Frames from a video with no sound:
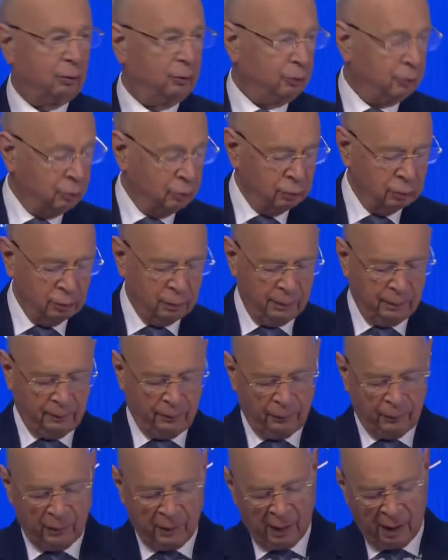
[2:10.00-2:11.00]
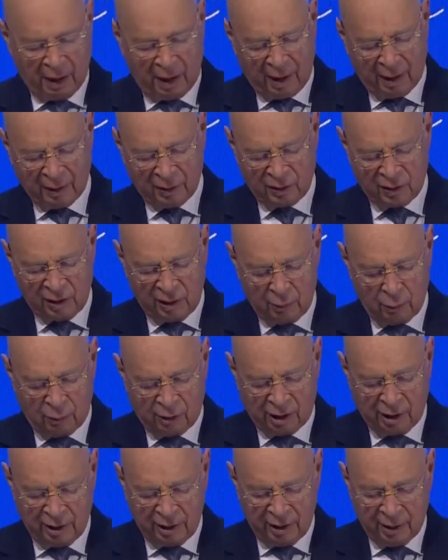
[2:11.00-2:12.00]
to you and the
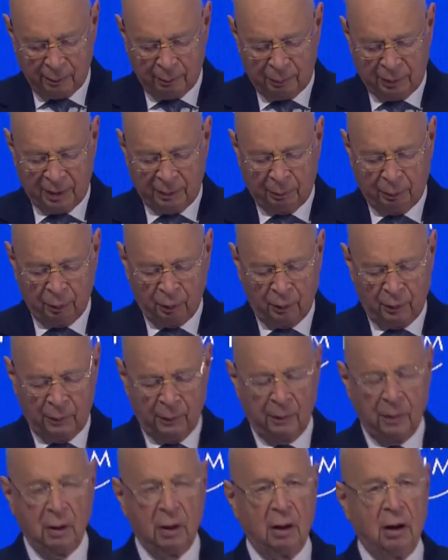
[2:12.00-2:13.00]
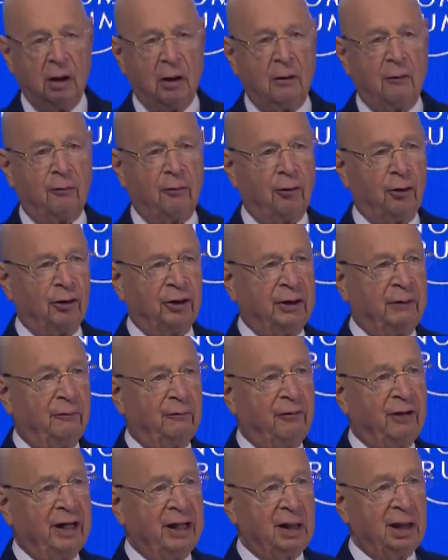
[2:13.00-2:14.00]
Ukrainian people for
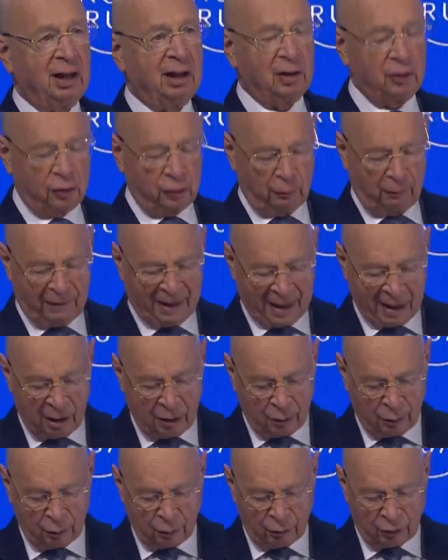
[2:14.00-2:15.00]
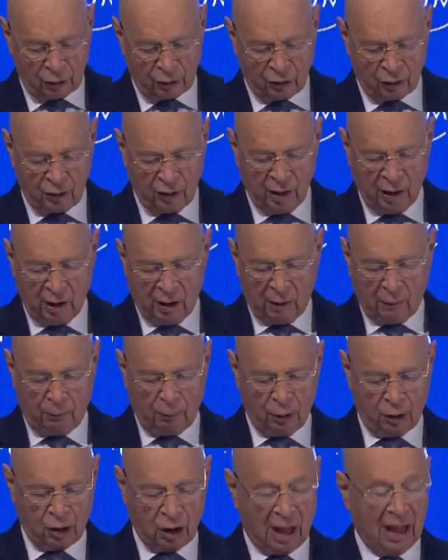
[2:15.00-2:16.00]
defending the values
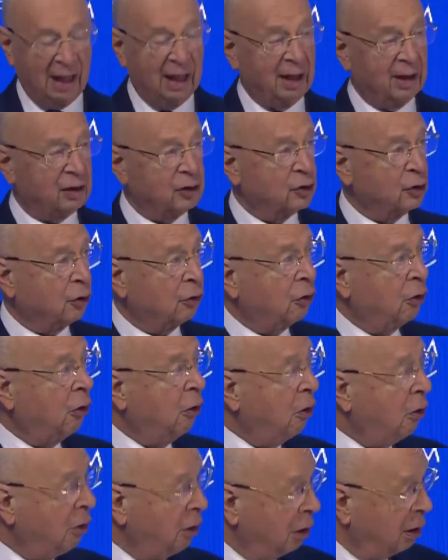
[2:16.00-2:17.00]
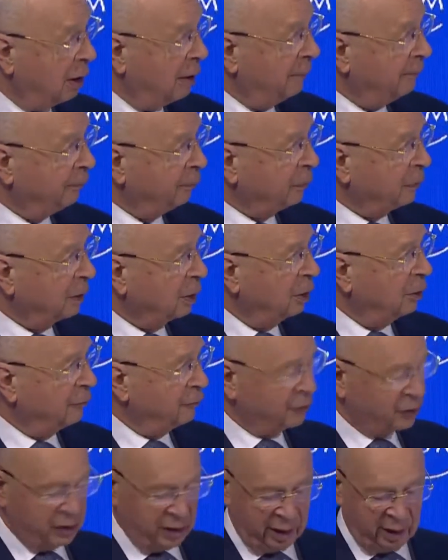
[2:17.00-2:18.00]
which are at the core
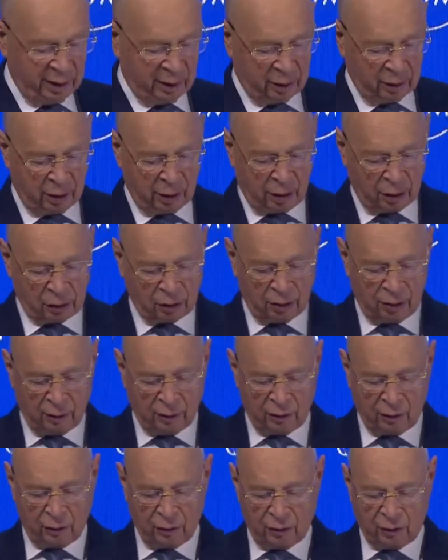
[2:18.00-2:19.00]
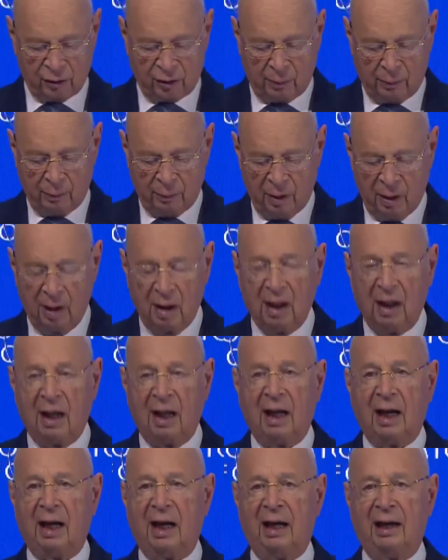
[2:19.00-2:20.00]
of the international system
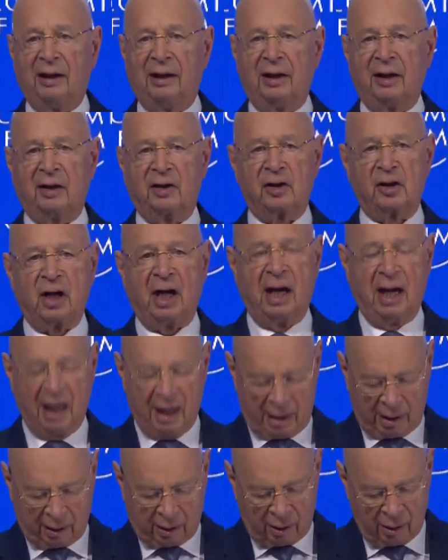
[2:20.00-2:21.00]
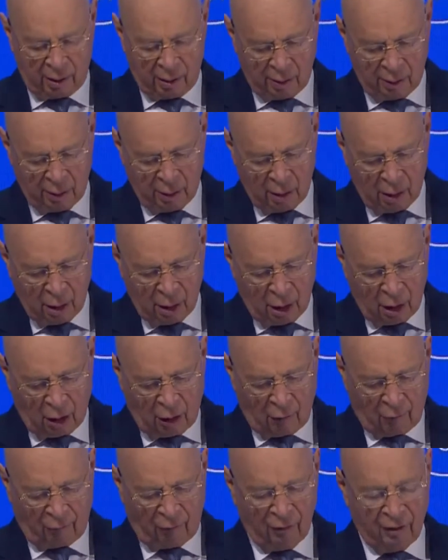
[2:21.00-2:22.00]
and at the heart
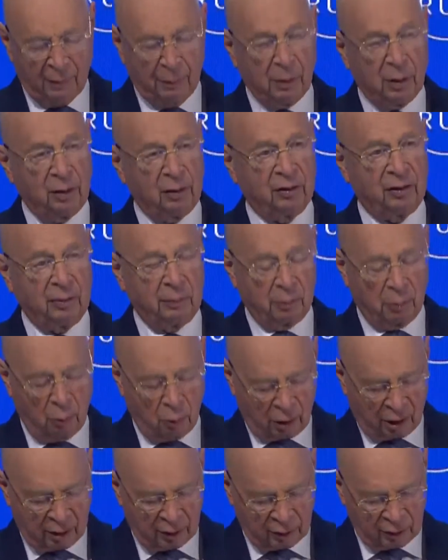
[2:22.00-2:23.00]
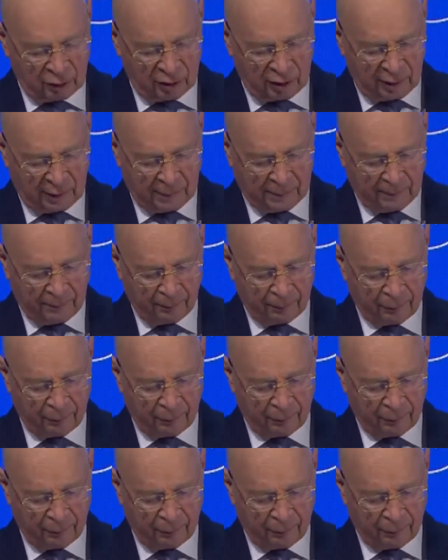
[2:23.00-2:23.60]
of liberal democracy.